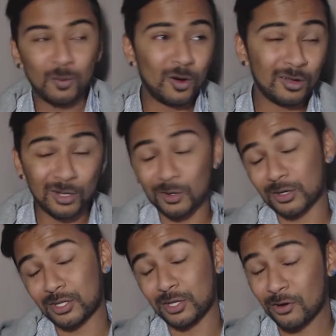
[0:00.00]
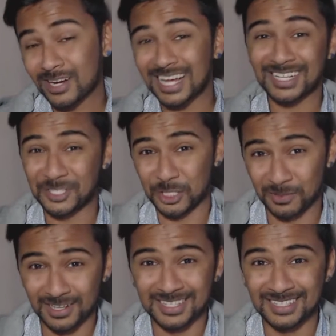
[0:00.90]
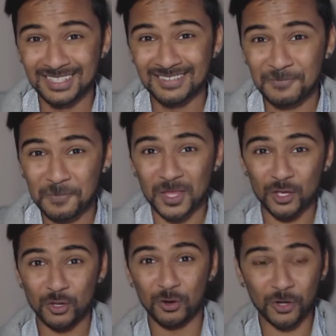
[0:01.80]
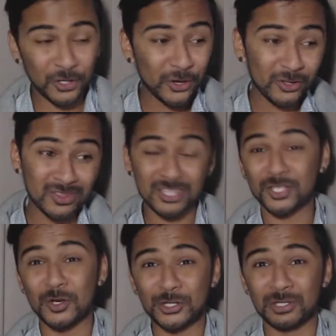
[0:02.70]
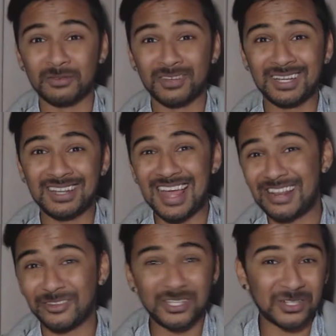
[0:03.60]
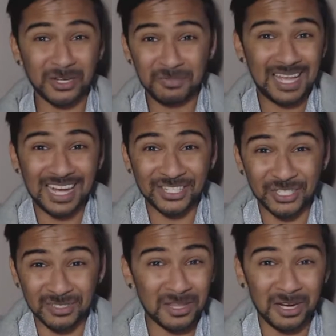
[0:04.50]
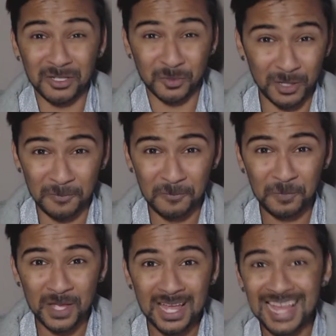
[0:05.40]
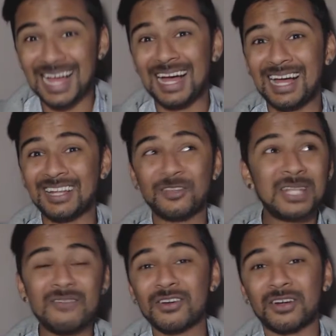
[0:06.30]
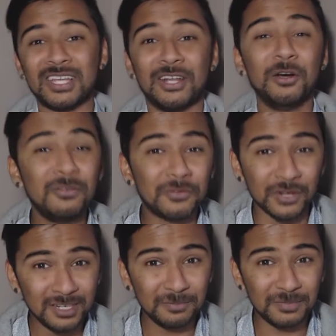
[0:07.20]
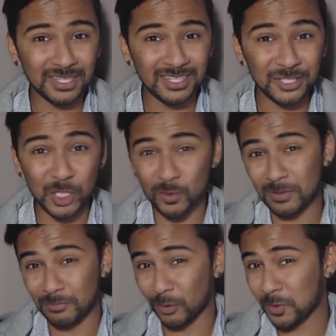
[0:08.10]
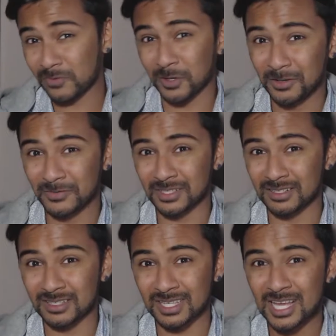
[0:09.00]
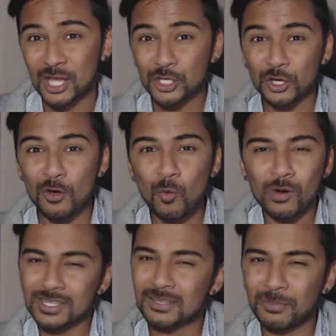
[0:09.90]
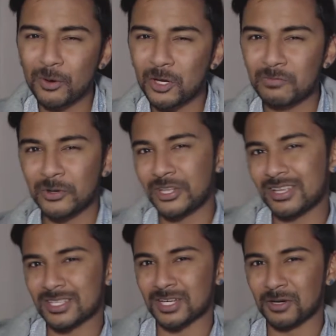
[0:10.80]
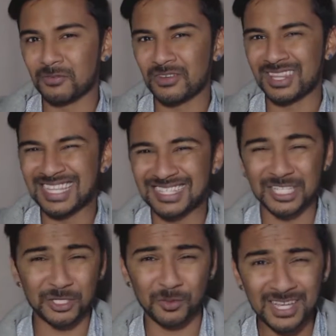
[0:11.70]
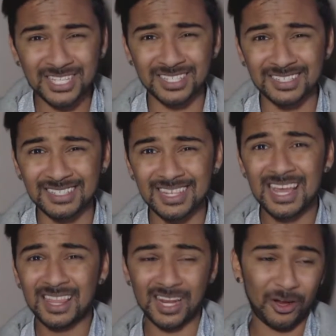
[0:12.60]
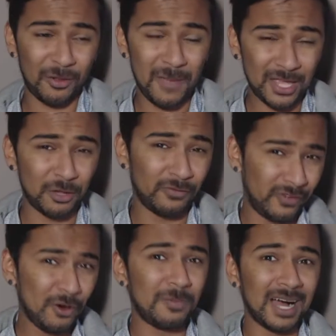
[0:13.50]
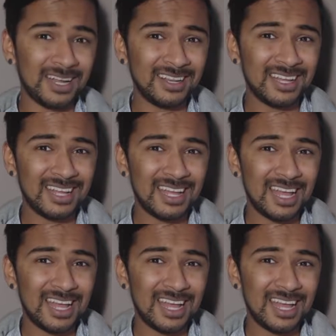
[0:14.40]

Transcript: well, look, you're an anxious person. You're going to go to this social event and you're just going to be anxious there as well. And you're never going to get over it because you weren't born with confidence. So what's the point of putting yourself in these situations that are going to make you feel bad,